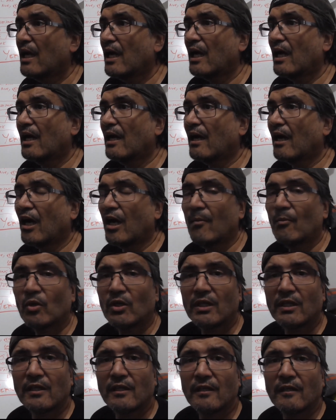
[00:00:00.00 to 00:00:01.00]
Uh, I'm
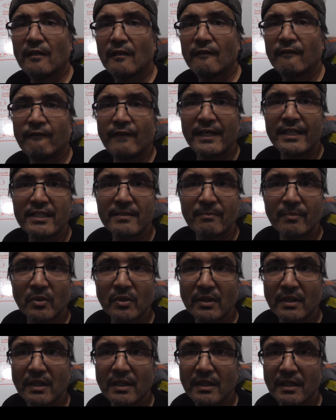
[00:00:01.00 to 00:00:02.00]
on a, a
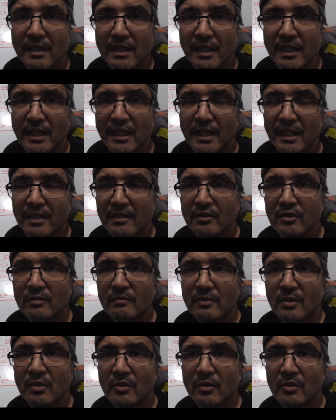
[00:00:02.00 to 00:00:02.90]
Facebook uh, group